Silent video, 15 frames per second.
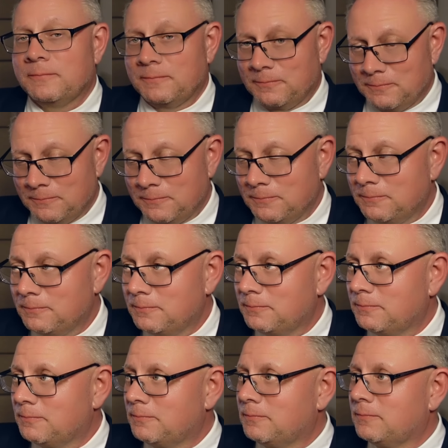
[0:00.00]

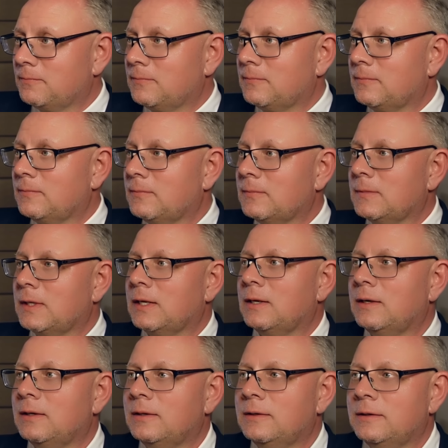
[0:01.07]

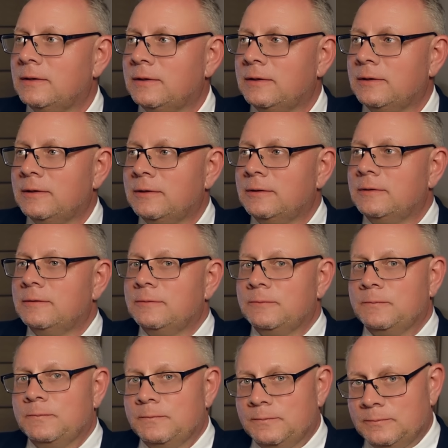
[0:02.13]

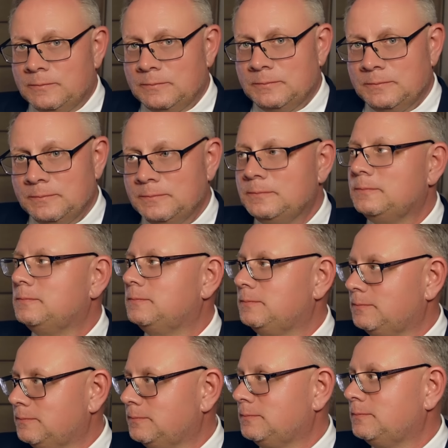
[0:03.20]

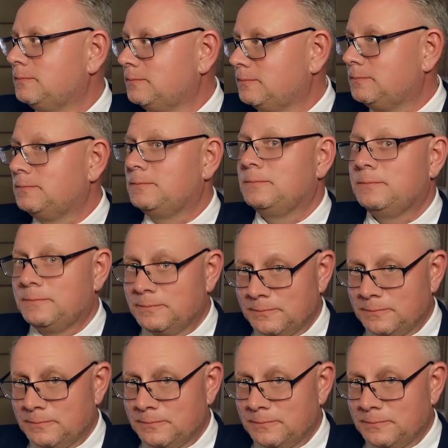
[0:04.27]
[no speech]